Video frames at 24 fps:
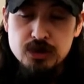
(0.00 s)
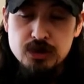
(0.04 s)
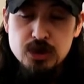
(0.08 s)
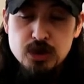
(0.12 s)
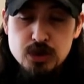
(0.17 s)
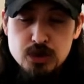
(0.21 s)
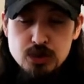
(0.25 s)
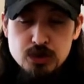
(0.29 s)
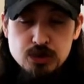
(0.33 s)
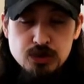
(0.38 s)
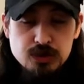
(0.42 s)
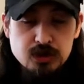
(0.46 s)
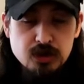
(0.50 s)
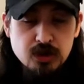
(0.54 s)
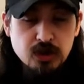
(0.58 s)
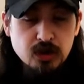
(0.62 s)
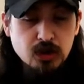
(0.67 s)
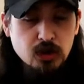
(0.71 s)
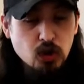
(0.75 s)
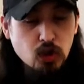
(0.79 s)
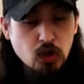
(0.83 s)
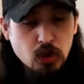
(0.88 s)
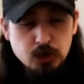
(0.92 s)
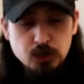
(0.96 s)
use and
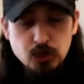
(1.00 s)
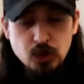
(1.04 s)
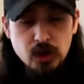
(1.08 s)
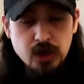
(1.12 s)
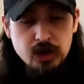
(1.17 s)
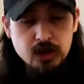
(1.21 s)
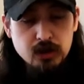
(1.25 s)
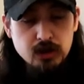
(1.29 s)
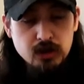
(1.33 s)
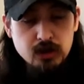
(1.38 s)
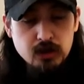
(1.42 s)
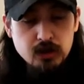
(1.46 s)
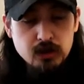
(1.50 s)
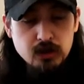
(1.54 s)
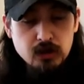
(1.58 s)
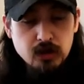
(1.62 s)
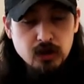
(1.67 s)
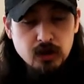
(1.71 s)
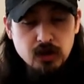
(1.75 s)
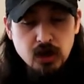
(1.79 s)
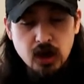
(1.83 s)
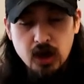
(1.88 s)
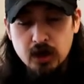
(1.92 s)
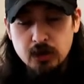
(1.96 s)
incorporate
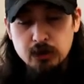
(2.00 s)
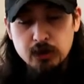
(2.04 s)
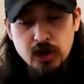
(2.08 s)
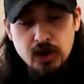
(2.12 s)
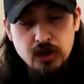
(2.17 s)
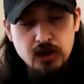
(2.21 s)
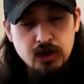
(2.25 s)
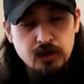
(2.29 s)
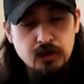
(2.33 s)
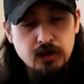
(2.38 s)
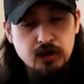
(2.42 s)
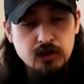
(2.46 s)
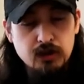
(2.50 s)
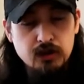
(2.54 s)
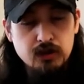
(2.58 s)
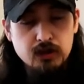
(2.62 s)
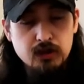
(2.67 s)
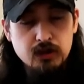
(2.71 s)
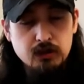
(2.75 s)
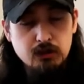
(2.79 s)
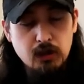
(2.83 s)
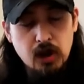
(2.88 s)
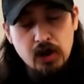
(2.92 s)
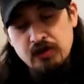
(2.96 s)
a lot of my
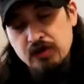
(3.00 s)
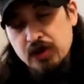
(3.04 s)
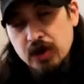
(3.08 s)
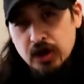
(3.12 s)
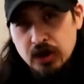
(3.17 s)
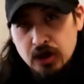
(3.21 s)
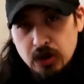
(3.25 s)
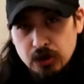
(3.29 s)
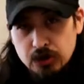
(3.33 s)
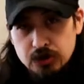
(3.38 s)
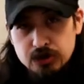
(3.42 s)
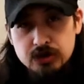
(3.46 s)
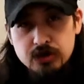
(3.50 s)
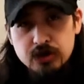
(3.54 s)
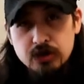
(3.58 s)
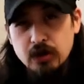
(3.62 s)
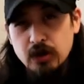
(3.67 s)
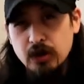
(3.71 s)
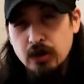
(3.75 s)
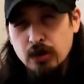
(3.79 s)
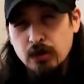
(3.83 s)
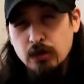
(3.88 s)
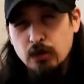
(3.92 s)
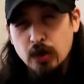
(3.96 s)
my videos
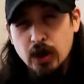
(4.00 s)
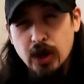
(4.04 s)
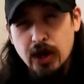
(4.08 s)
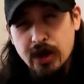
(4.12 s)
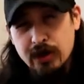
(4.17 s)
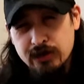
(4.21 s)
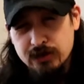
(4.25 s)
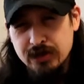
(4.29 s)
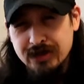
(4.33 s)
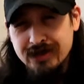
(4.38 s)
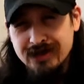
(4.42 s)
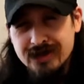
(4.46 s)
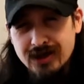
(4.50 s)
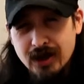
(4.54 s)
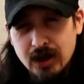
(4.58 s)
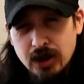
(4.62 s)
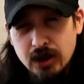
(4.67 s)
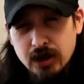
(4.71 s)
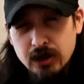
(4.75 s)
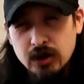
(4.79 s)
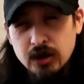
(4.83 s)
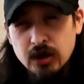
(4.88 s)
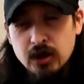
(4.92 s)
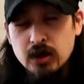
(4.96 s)
and what I have to
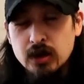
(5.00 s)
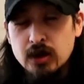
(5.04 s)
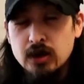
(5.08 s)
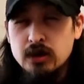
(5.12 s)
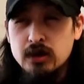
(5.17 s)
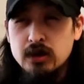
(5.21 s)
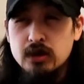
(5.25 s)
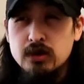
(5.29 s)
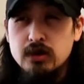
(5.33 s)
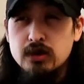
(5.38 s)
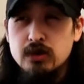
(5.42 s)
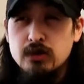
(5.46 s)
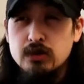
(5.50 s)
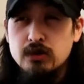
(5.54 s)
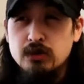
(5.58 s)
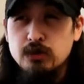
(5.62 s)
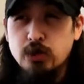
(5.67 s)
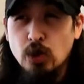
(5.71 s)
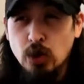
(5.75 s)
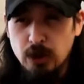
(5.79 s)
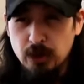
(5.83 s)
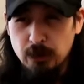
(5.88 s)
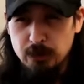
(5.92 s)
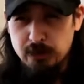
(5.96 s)
say
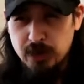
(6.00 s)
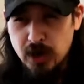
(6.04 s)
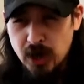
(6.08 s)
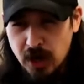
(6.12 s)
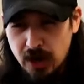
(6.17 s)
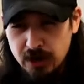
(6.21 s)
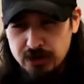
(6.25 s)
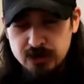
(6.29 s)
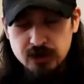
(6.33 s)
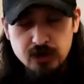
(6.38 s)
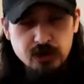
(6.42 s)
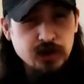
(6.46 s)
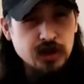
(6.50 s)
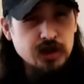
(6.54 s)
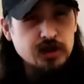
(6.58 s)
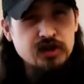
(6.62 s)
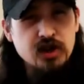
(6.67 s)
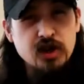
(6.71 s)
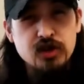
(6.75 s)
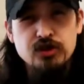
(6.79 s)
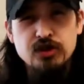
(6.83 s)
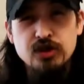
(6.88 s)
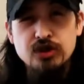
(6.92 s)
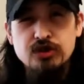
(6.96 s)
for the positive
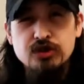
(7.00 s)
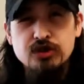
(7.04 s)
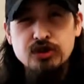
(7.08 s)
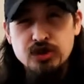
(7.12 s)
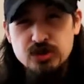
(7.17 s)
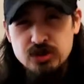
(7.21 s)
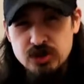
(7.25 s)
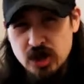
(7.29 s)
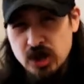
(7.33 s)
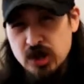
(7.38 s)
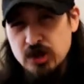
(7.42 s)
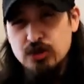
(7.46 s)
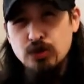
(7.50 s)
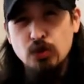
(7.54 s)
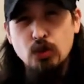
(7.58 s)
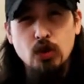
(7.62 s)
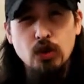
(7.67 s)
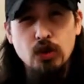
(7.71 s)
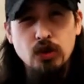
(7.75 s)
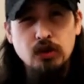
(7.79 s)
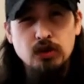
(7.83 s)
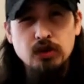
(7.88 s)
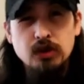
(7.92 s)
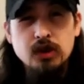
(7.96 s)
intentions to change the
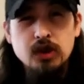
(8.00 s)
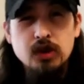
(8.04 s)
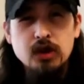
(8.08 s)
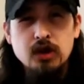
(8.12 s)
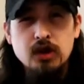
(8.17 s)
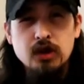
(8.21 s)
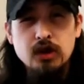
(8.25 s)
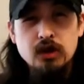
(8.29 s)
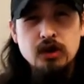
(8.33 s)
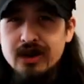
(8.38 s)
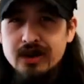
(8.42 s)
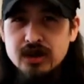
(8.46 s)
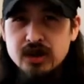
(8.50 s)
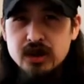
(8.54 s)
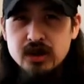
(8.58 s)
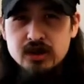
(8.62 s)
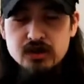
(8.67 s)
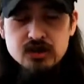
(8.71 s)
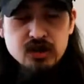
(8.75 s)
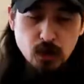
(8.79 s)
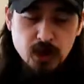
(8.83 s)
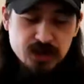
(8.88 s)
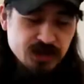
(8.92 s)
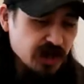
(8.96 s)
world.
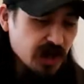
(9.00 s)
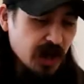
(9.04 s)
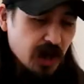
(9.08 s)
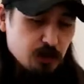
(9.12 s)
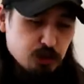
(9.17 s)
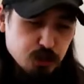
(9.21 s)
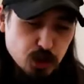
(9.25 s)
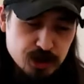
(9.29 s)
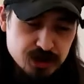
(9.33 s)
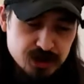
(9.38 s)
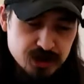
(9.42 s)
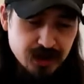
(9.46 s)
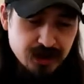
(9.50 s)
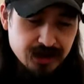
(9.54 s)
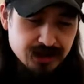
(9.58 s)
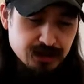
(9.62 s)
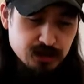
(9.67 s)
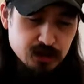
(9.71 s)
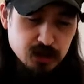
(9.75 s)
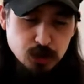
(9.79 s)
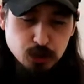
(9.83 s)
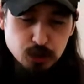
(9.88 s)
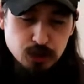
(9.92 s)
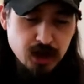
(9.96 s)
Indeed, one thing I
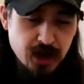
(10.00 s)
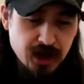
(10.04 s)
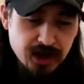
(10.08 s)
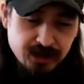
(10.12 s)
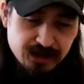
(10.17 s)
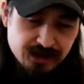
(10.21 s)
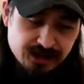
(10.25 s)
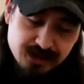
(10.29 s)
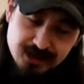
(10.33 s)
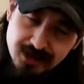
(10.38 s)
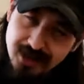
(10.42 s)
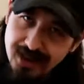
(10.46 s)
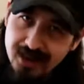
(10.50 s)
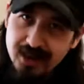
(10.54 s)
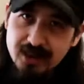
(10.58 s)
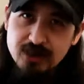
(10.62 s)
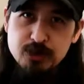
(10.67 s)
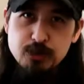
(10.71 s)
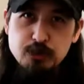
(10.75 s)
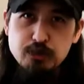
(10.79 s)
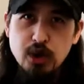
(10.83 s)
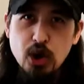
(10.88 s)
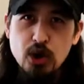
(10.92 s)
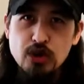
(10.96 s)
appreciate Lil Nas
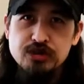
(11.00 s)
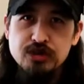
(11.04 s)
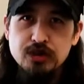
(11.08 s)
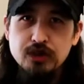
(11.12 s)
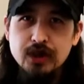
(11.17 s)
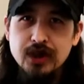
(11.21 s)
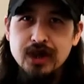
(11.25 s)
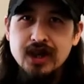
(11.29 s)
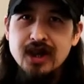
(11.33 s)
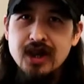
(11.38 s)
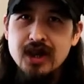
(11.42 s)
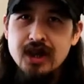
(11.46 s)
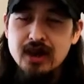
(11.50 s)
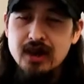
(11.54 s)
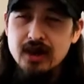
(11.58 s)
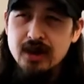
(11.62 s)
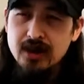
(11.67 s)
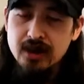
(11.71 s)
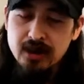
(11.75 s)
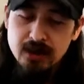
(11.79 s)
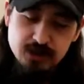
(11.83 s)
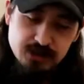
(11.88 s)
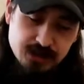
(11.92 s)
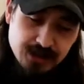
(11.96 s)
X personally
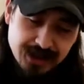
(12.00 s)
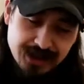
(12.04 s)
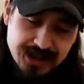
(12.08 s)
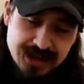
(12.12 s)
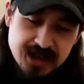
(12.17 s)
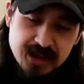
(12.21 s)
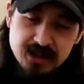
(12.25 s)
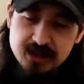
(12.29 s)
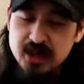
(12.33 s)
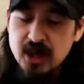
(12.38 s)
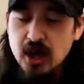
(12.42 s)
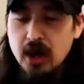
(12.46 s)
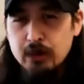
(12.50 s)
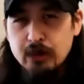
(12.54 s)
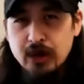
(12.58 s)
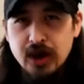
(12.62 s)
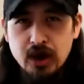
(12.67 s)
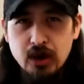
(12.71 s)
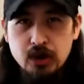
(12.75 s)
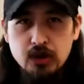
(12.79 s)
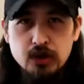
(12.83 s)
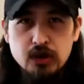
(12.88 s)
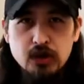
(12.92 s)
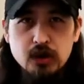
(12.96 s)
is that he had come
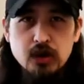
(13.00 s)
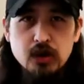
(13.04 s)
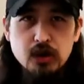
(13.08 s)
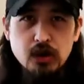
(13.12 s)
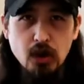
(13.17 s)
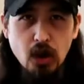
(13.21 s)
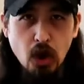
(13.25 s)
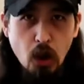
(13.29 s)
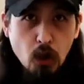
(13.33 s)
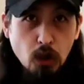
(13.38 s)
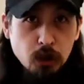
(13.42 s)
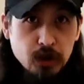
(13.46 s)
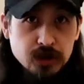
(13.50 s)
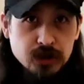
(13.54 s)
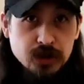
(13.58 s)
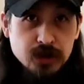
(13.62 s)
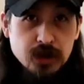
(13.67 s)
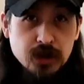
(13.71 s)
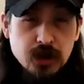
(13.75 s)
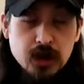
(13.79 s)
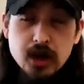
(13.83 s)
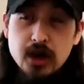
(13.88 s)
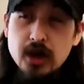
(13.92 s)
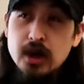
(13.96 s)
out
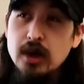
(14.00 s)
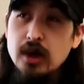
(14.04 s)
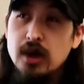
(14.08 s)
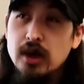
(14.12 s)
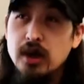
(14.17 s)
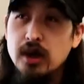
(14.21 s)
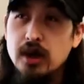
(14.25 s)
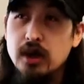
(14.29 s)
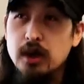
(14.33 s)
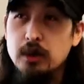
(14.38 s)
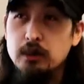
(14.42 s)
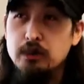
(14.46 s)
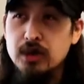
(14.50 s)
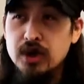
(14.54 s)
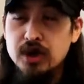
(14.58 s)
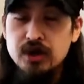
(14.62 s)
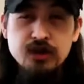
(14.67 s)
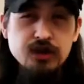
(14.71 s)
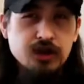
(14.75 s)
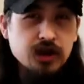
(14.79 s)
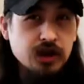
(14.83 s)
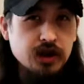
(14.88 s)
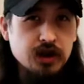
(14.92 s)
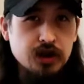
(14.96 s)
openly and
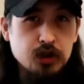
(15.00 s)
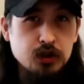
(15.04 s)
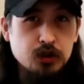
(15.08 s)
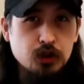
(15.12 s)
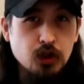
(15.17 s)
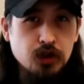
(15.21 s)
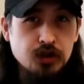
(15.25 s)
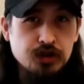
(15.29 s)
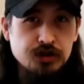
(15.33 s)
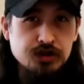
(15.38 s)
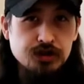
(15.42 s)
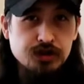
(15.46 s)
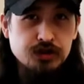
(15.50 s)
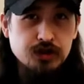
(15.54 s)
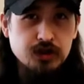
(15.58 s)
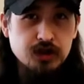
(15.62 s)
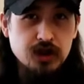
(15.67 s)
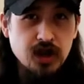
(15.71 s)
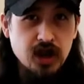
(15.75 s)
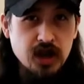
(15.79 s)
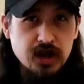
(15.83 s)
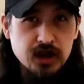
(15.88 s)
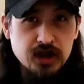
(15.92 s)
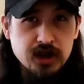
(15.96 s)
admitted that he was
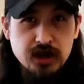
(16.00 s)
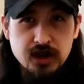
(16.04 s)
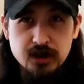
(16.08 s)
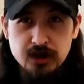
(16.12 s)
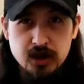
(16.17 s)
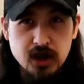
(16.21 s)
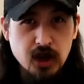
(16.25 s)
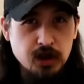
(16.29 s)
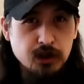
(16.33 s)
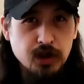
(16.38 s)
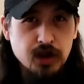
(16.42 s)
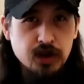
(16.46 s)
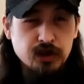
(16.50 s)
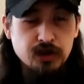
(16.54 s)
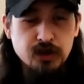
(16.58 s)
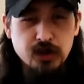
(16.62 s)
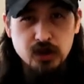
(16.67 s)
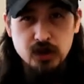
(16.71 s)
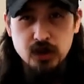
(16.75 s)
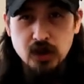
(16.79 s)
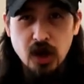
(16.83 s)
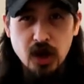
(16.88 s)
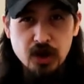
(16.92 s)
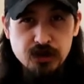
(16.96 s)
gay. He had come out of
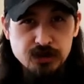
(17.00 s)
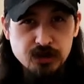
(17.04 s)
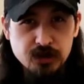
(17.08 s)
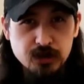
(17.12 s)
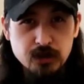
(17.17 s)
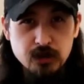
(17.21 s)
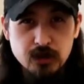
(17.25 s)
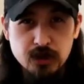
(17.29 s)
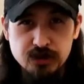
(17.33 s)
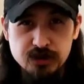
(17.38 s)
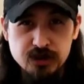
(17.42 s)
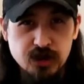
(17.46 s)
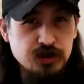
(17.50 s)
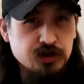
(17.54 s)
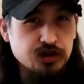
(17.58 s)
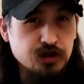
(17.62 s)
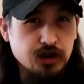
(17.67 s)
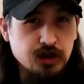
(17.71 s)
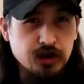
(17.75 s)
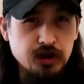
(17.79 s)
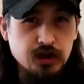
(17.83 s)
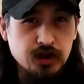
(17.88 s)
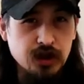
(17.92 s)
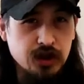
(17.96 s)
the closet,
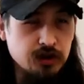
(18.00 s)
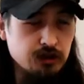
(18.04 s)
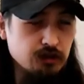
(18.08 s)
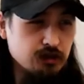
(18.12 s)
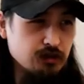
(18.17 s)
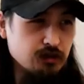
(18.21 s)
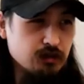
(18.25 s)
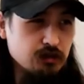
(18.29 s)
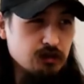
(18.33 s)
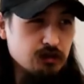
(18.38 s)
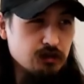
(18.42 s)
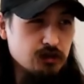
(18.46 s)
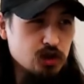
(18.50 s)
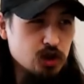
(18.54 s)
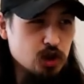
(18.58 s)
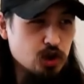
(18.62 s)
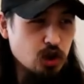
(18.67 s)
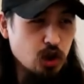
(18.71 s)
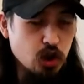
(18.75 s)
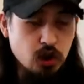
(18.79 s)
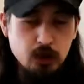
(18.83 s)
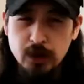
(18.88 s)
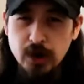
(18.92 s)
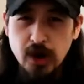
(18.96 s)
essentially, in that
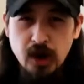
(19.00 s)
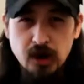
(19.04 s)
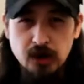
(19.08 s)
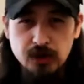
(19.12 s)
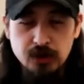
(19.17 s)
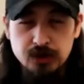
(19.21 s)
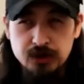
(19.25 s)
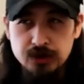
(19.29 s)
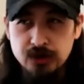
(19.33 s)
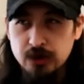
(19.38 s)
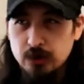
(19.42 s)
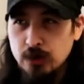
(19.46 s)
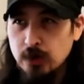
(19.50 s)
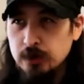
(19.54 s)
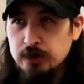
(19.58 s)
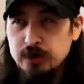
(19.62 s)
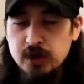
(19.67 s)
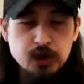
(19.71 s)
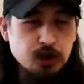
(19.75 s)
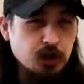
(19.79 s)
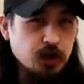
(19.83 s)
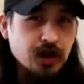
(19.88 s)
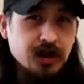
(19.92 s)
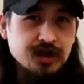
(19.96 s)
terminology
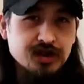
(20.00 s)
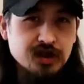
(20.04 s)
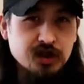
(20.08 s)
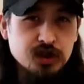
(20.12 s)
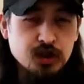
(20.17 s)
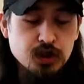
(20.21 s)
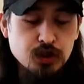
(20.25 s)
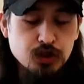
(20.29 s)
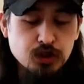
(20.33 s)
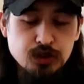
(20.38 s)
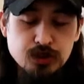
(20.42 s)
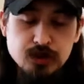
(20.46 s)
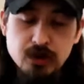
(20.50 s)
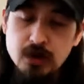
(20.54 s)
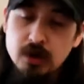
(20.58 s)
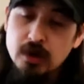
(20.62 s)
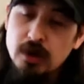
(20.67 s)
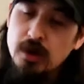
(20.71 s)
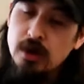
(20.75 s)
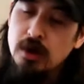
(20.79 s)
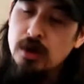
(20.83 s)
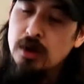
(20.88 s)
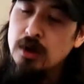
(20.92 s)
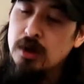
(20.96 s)
what people like to use.
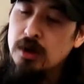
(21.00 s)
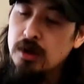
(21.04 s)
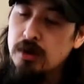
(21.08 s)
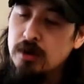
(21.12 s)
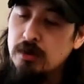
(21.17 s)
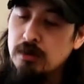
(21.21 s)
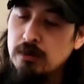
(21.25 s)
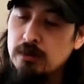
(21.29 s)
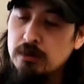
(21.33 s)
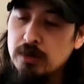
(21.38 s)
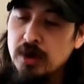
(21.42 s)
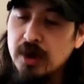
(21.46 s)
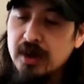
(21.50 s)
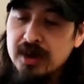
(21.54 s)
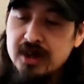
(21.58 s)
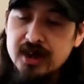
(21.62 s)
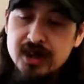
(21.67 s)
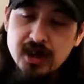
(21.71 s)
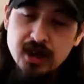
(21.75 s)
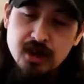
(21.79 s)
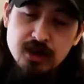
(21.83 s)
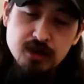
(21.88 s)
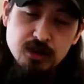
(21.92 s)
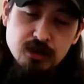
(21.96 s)
But
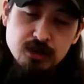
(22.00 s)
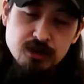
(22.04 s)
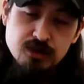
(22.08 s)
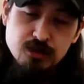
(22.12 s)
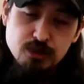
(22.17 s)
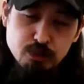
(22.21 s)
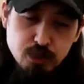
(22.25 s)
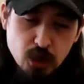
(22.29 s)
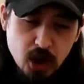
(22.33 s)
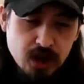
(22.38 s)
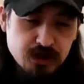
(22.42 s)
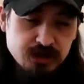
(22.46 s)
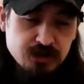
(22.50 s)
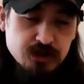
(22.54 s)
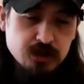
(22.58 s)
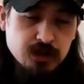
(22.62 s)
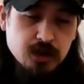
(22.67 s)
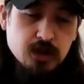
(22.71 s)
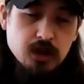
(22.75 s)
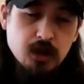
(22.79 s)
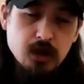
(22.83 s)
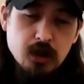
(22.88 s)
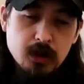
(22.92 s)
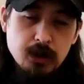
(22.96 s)
he had
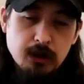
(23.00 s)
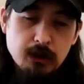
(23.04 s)
expressed